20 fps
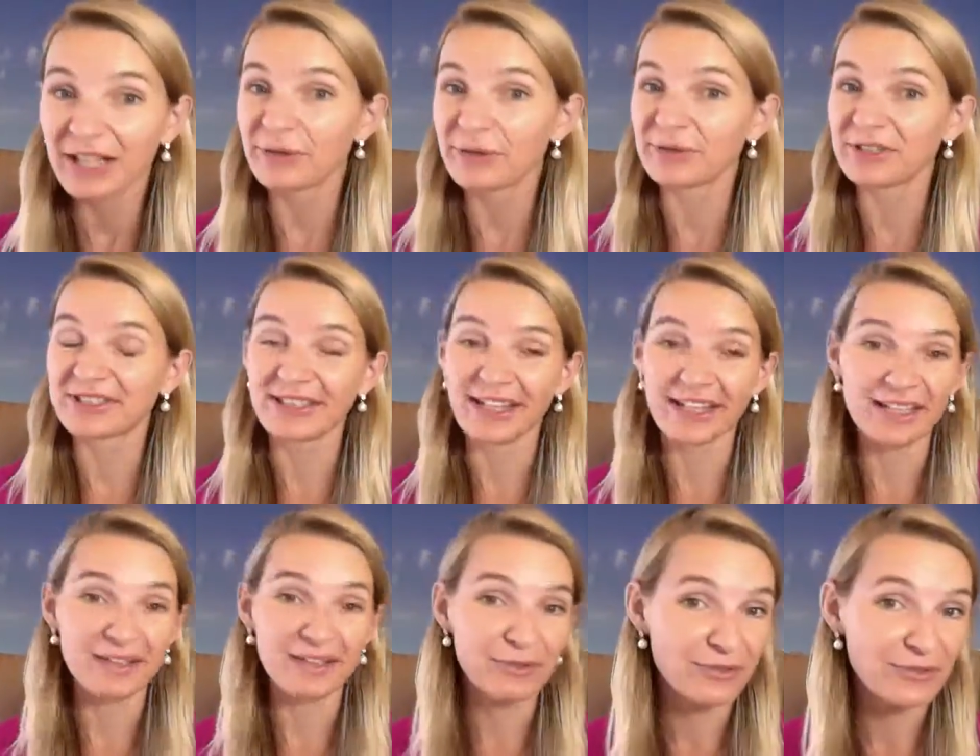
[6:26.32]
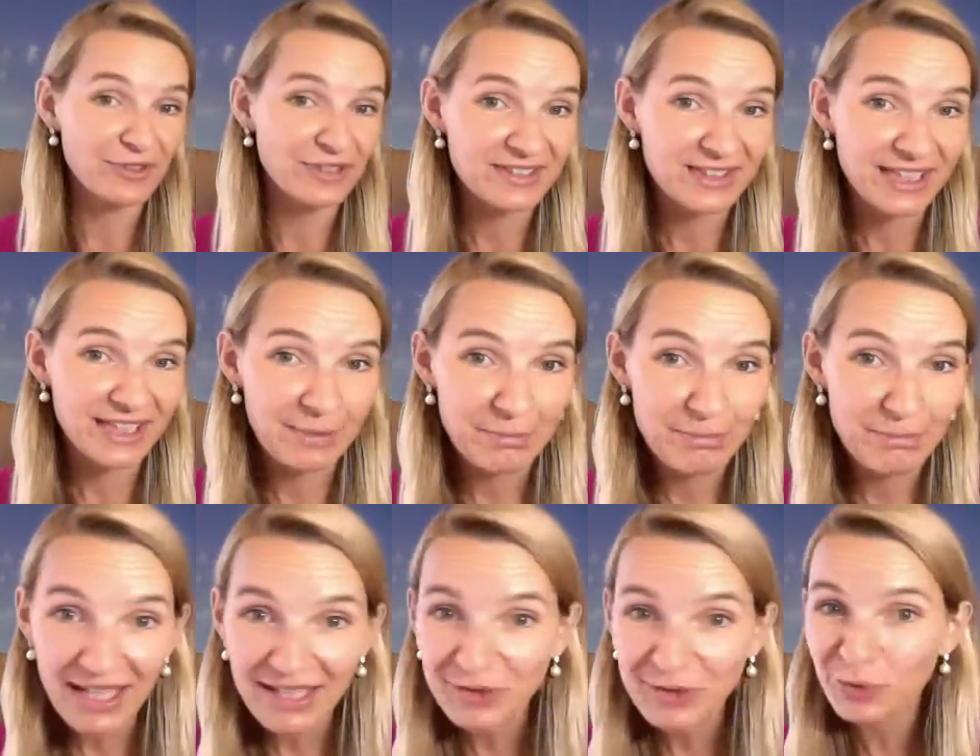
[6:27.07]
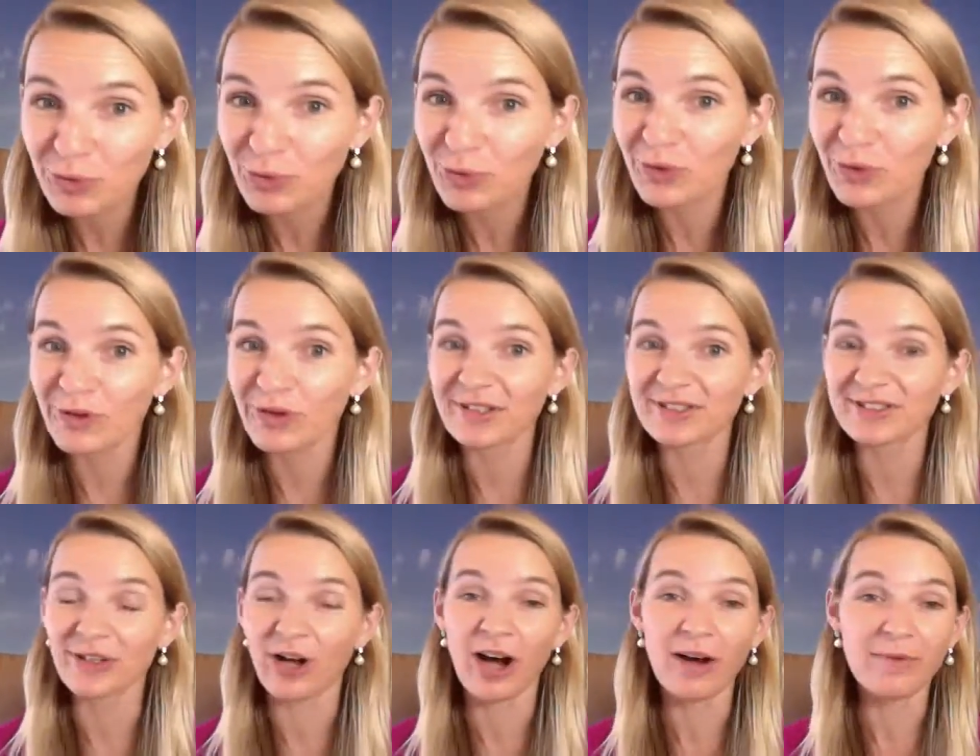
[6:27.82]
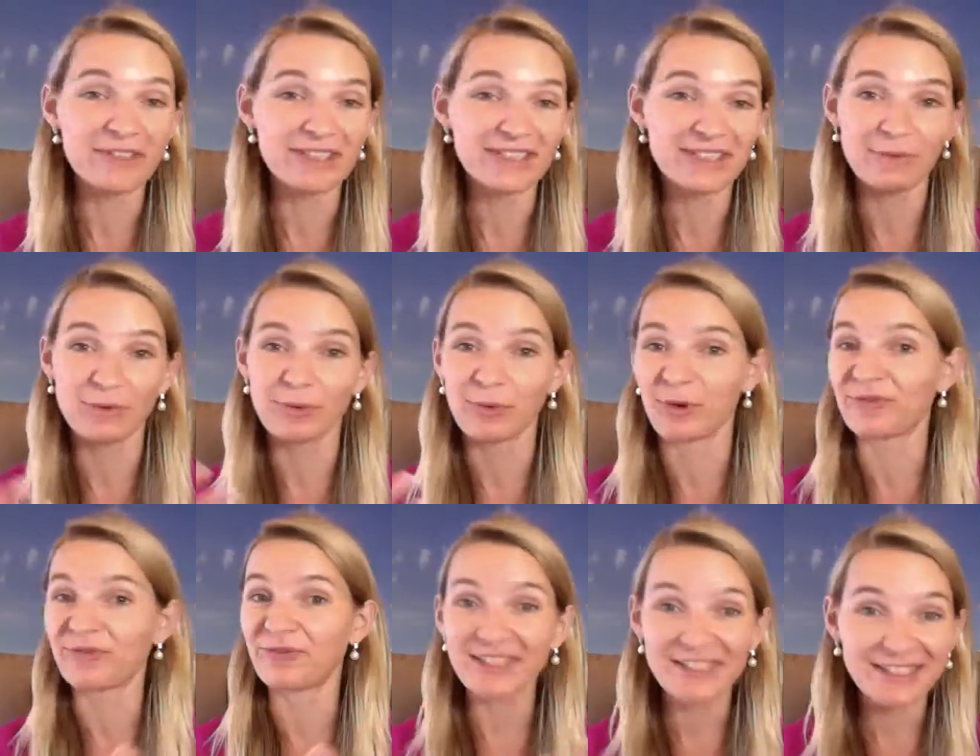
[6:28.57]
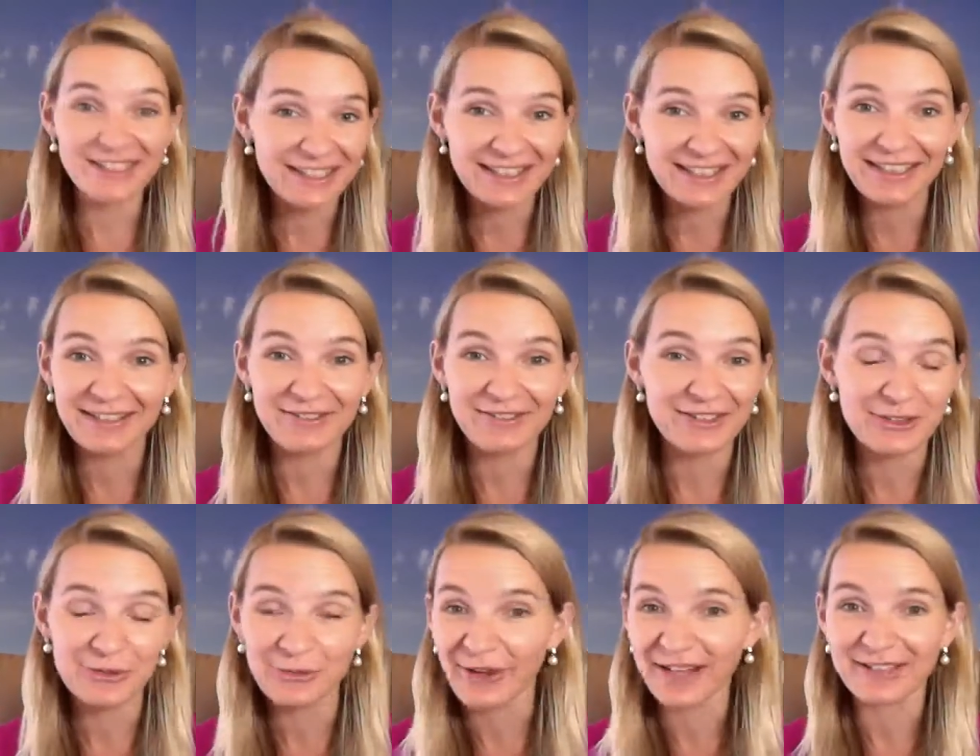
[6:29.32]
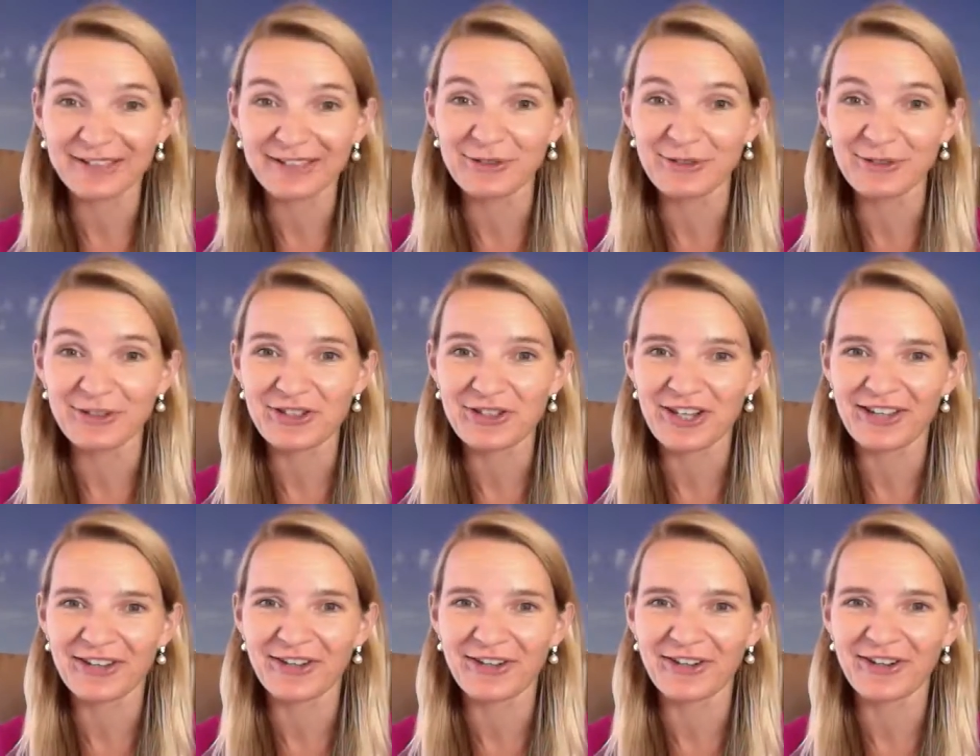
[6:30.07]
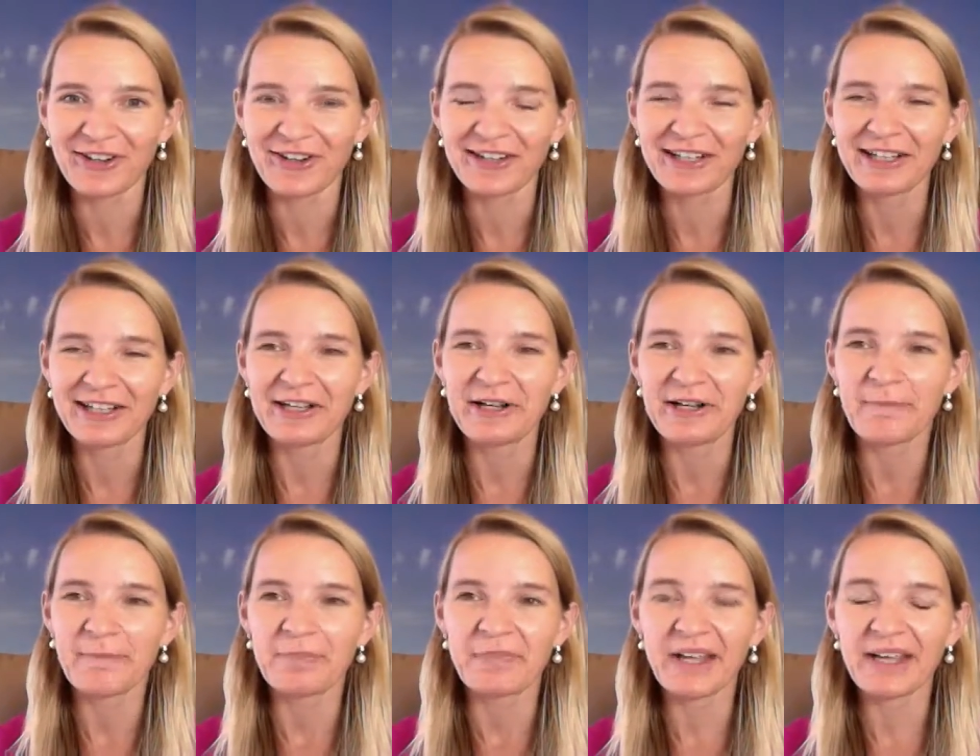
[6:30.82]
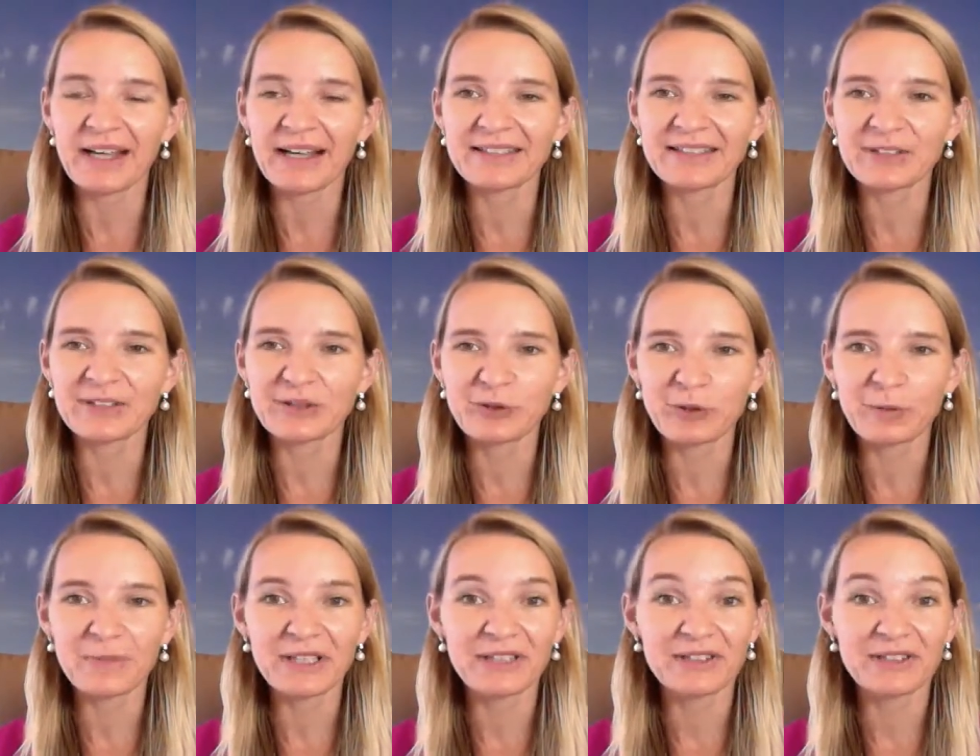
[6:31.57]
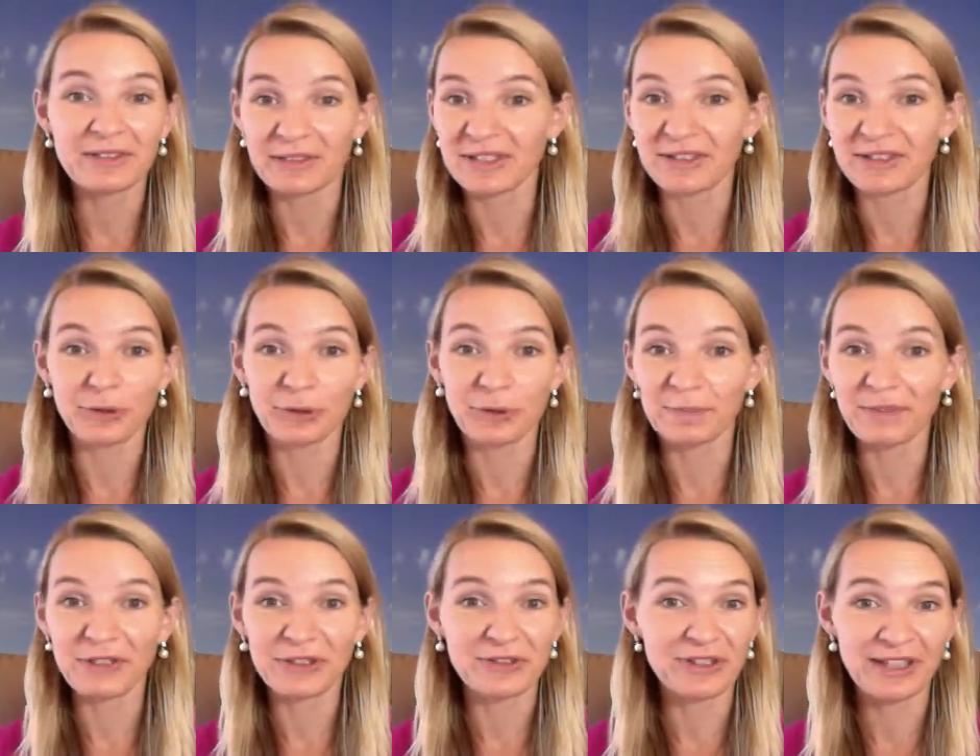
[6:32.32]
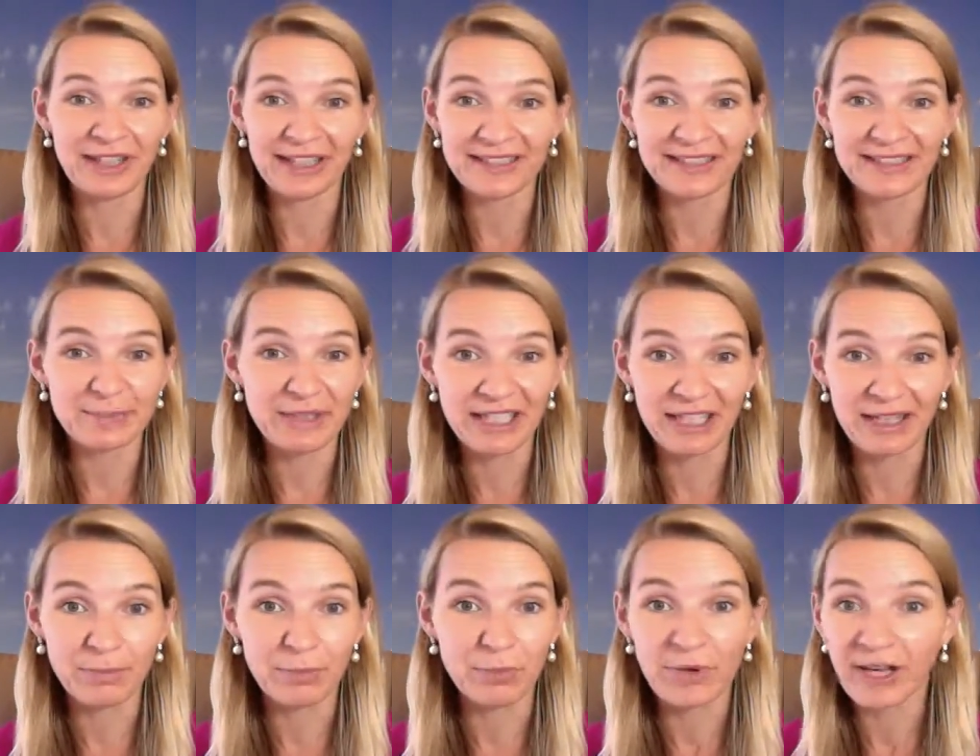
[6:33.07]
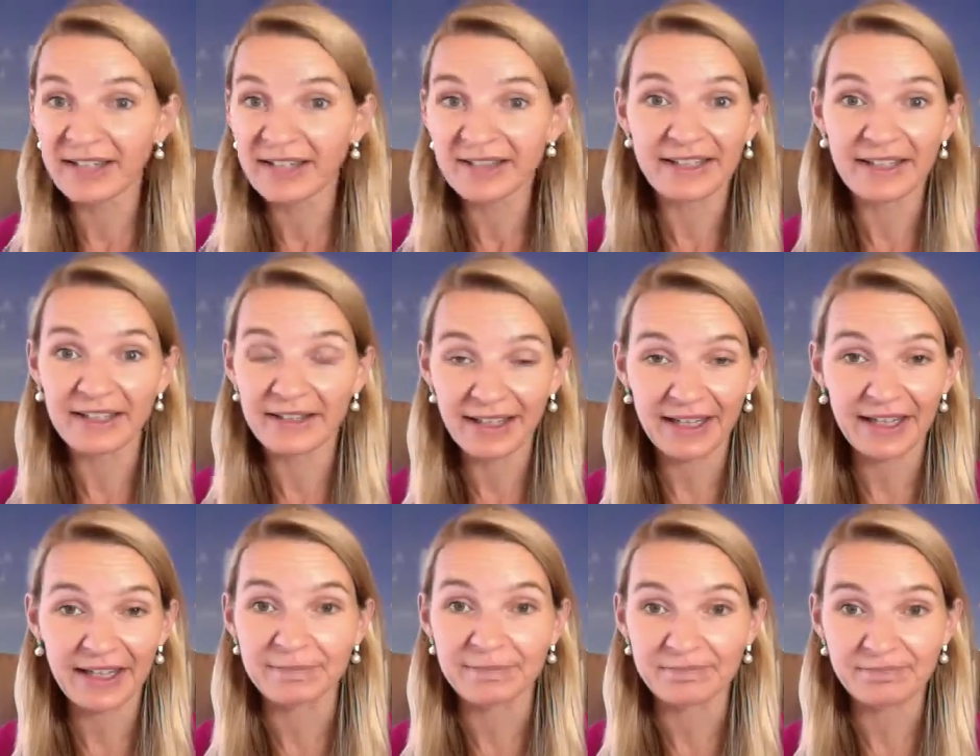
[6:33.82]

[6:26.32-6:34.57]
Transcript: we studied with the same mentors. Obviously we were physically attracted to each other. And he told me, he took me to the next meetup right there and then.